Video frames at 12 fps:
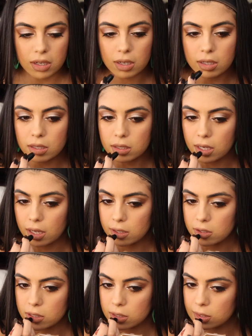And I'll kind of
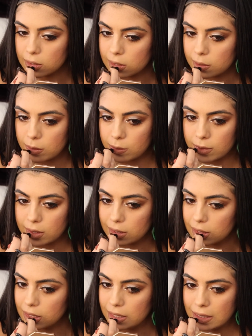just go in the
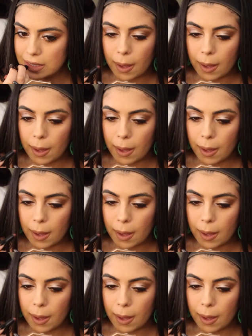middle,